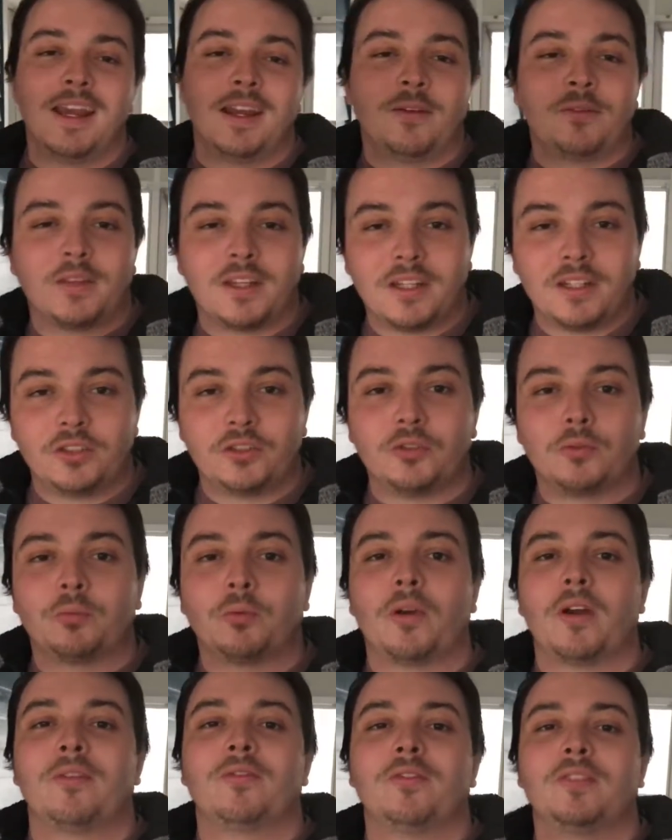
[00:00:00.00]
if that is your
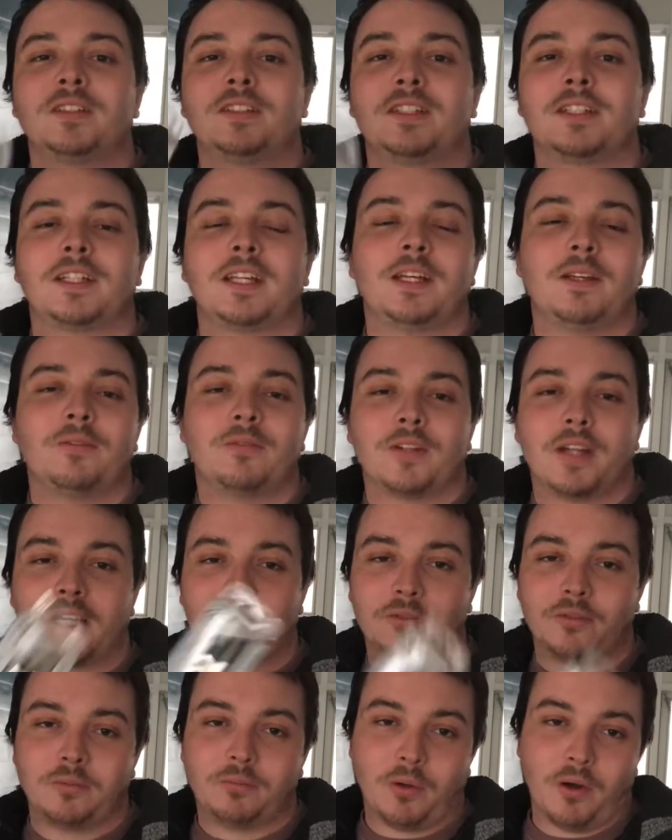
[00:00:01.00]
preference to keep
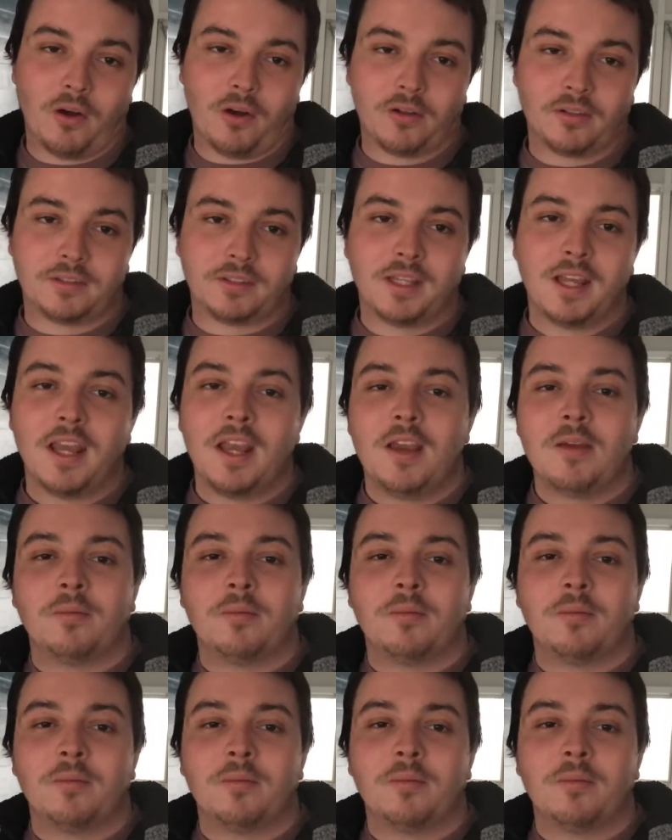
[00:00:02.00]
factory parts.